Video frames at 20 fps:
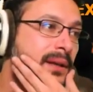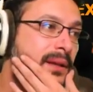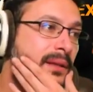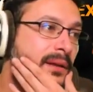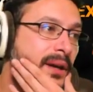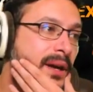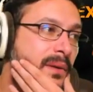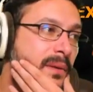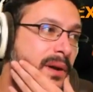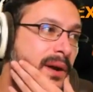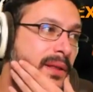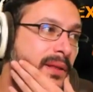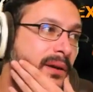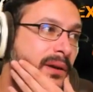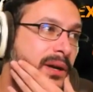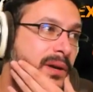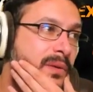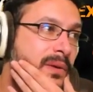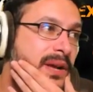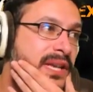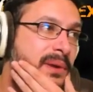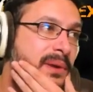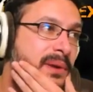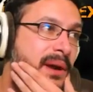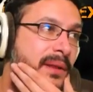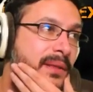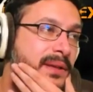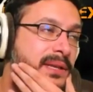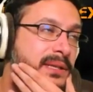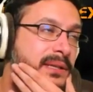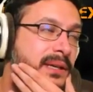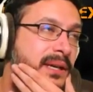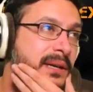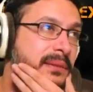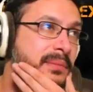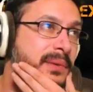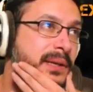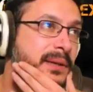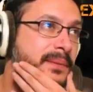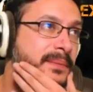The green one is better than this
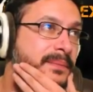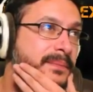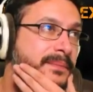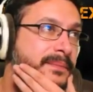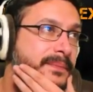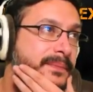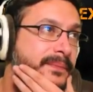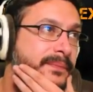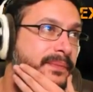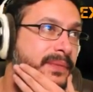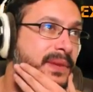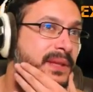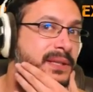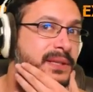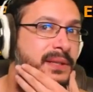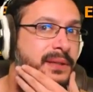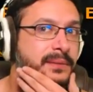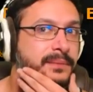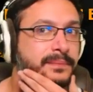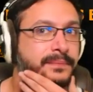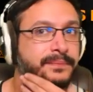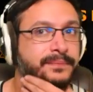card, but still.